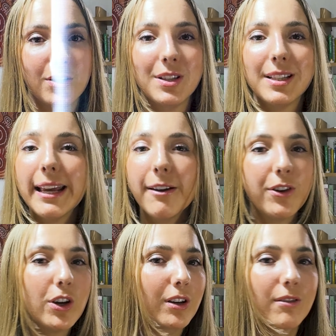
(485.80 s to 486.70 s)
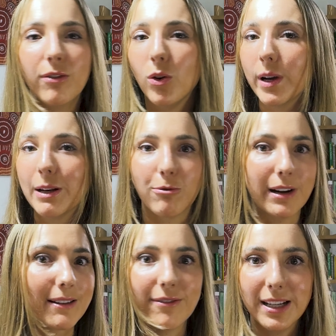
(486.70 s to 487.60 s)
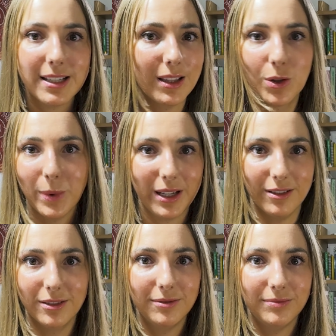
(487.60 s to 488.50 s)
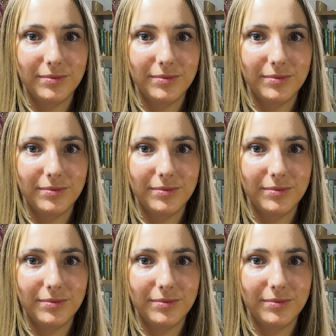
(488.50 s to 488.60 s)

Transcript: So see if you can avoid reinventing the wheel.